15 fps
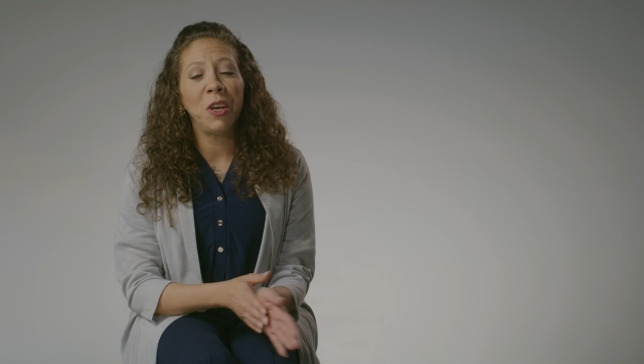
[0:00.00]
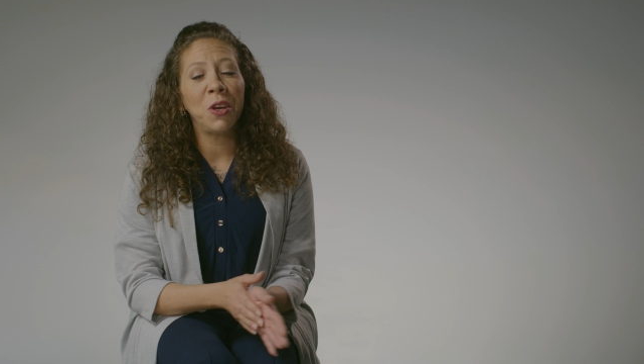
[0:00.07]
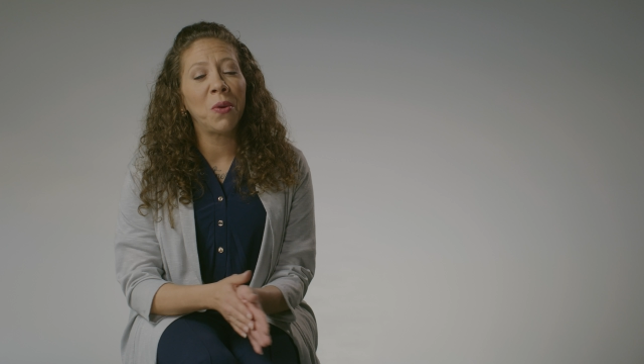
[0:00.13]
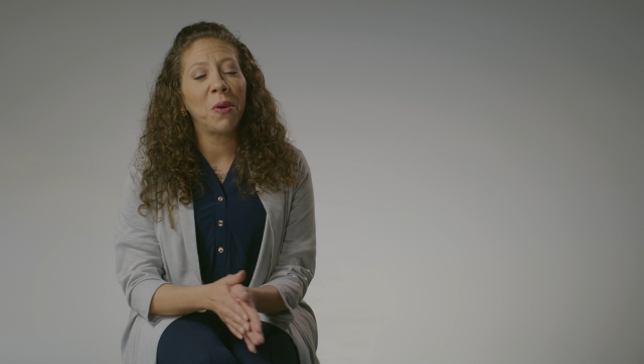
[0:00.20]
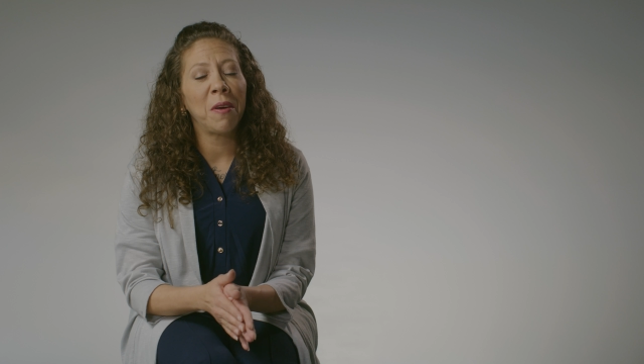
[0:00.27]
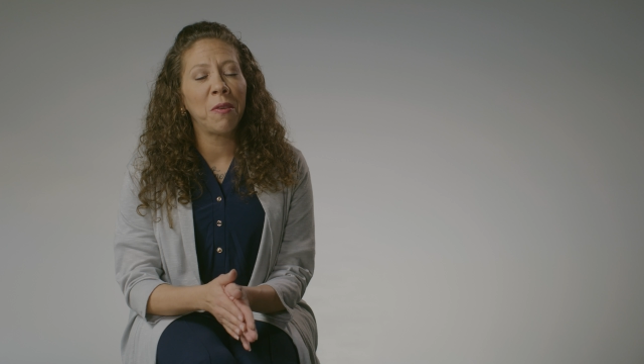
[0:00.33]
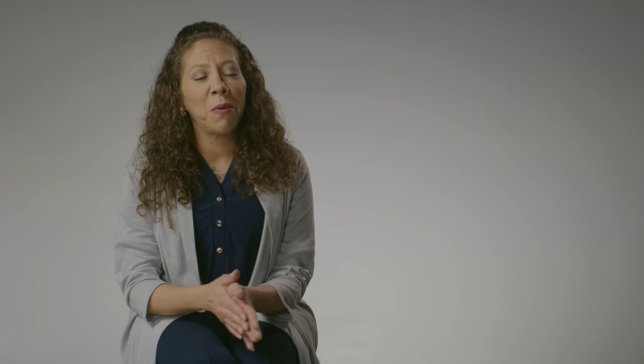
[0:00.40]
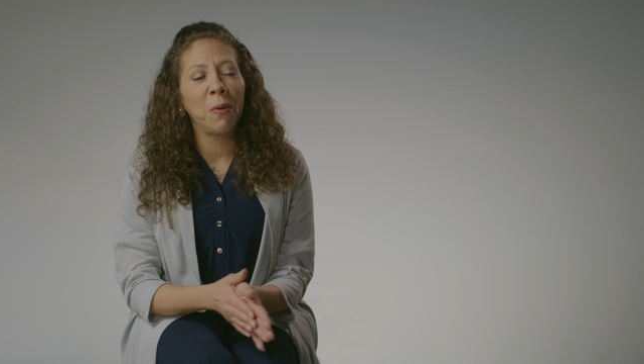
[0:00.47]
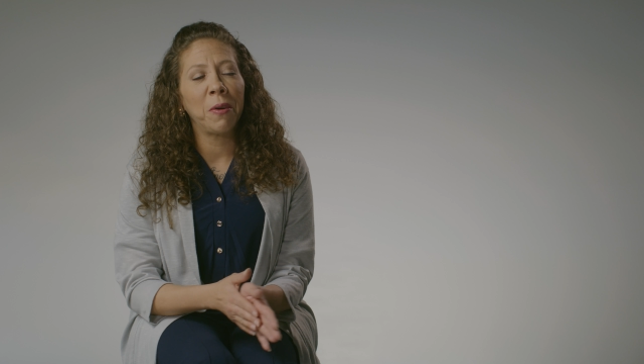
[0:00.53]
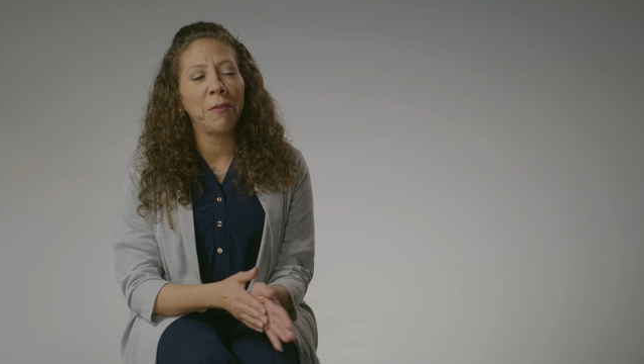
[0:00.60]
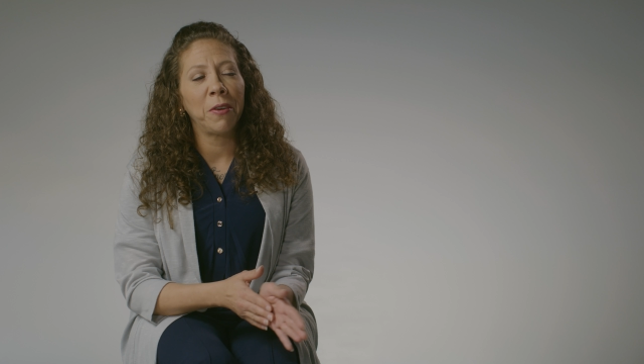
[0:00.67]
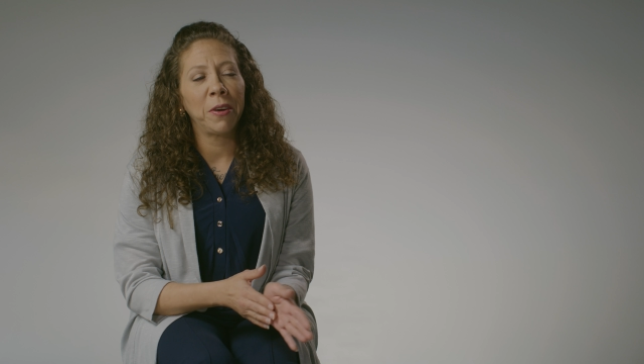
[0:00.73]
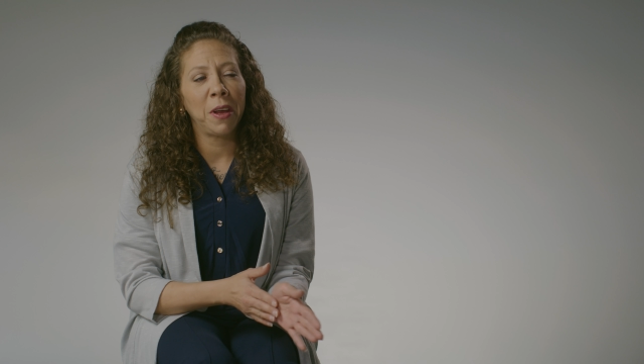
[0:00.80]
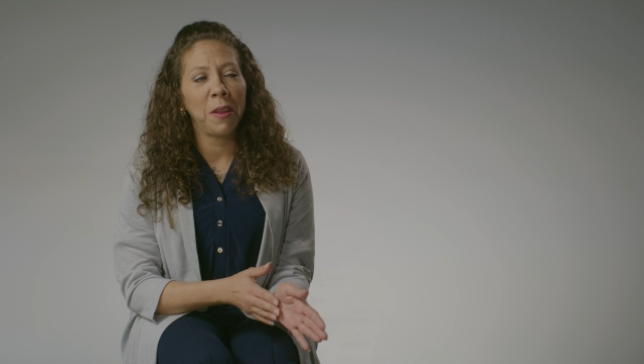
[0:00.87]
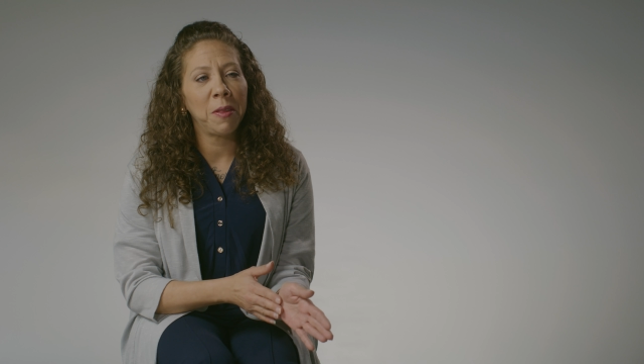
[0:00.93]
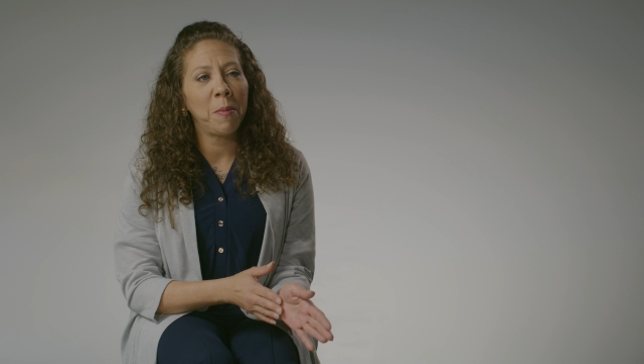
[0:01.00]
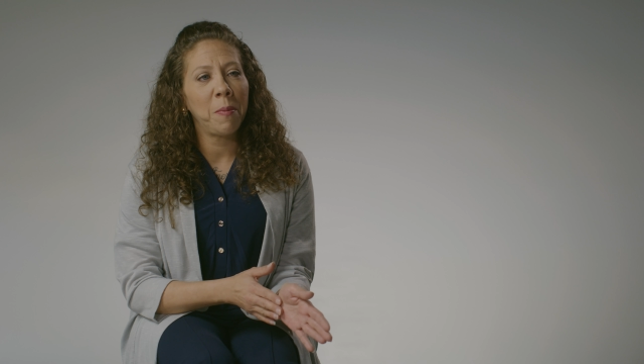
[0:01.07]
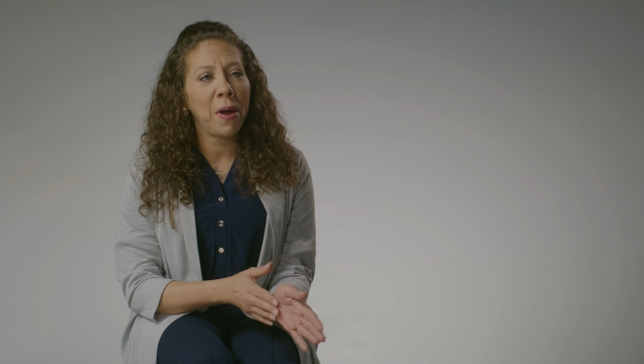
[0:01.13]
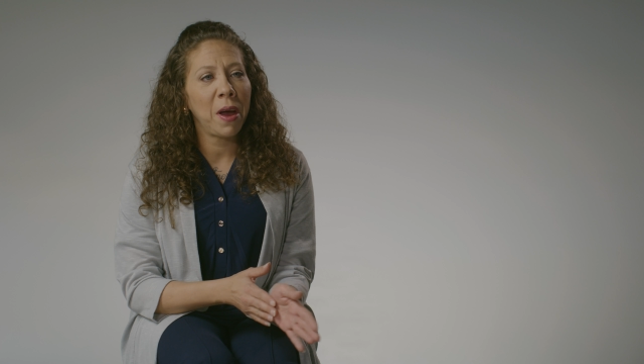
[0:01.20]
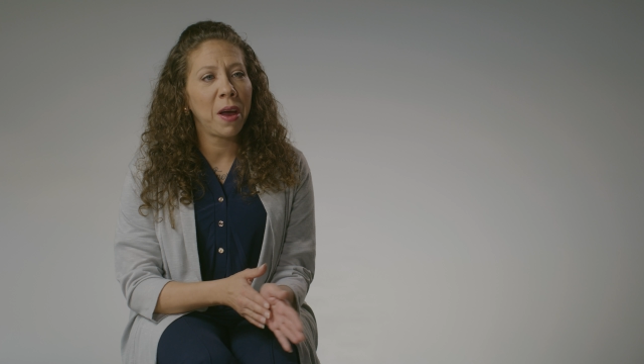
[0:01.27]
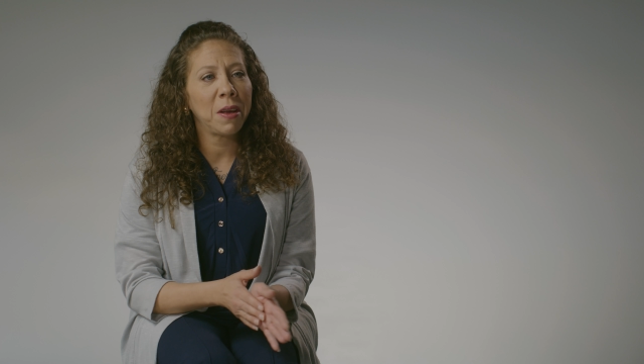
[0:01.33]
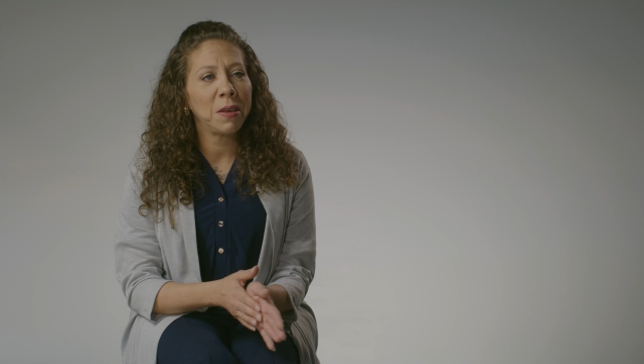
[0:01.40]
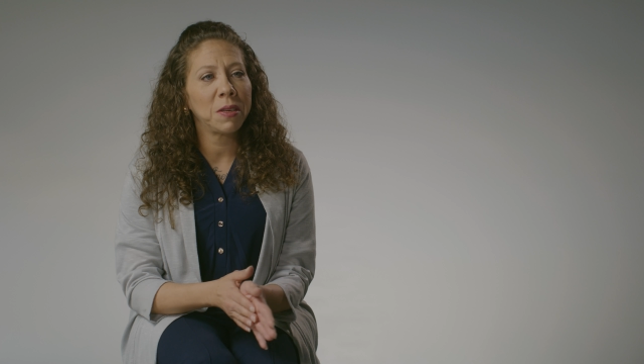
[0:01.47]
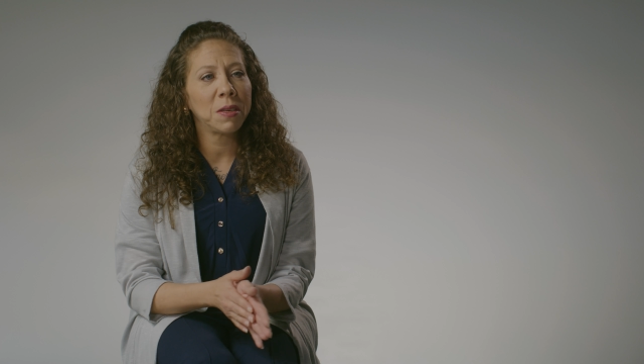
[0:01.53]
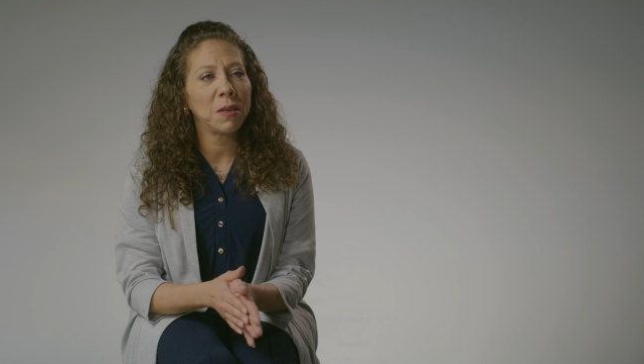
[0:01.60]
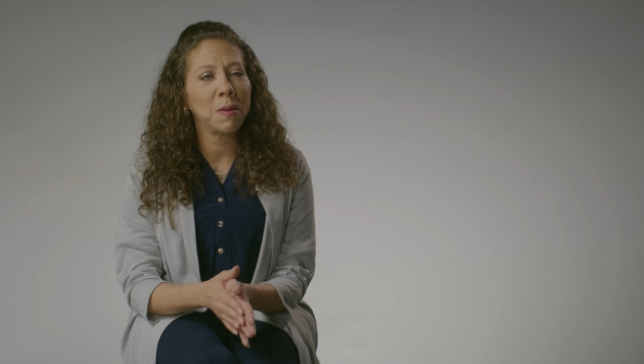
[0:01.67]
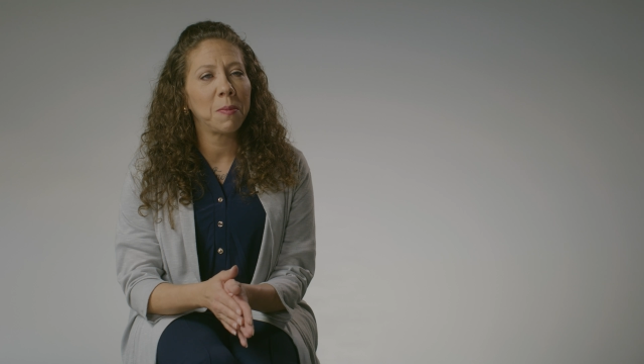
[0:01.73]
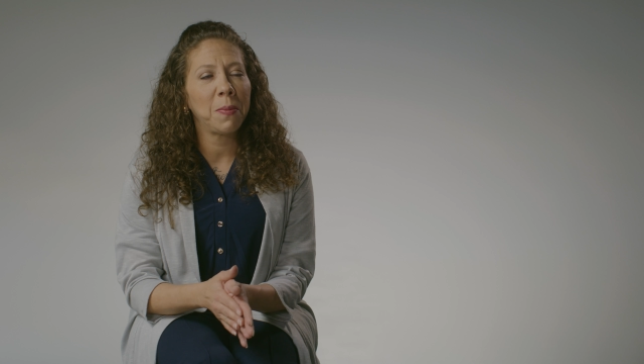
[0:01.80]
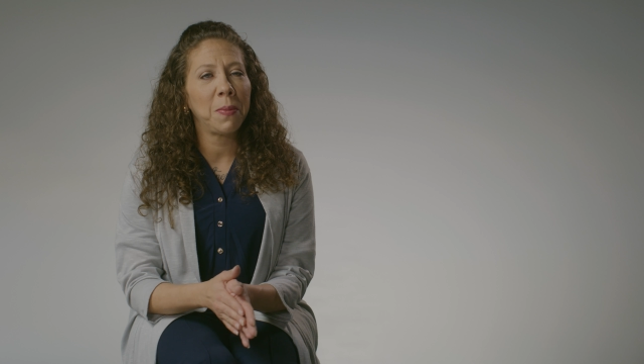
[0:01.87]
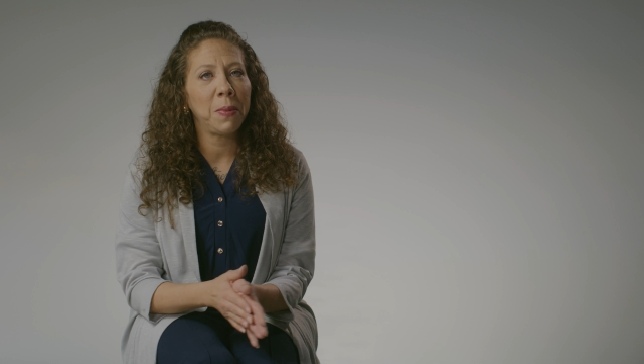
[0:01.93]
don't ever want to forget the past